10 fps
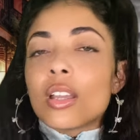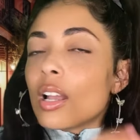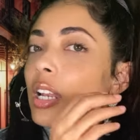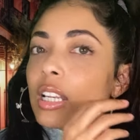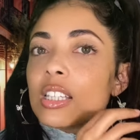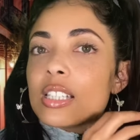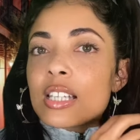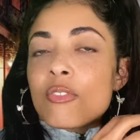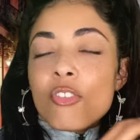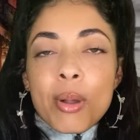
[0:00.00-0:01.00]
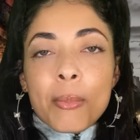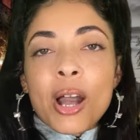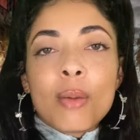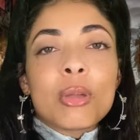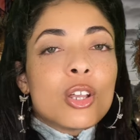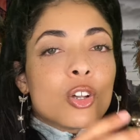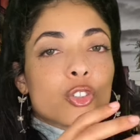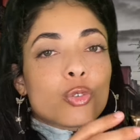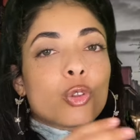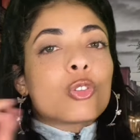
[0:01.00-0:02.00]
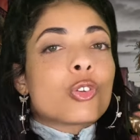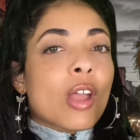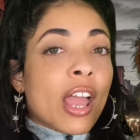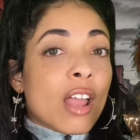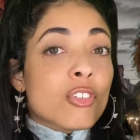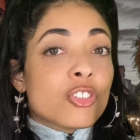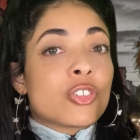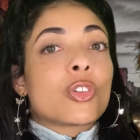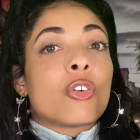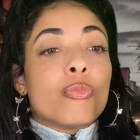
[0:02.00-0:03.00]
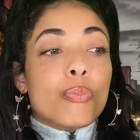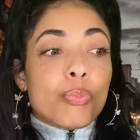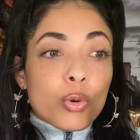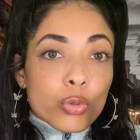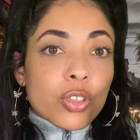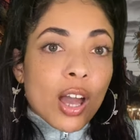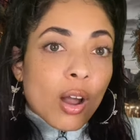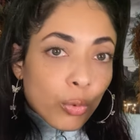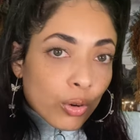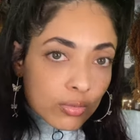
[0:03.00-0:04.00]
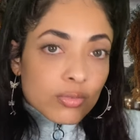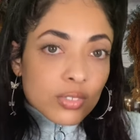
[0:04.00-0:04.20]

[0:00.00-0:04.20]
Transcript: And I did the same for my mom. So those are averages of both our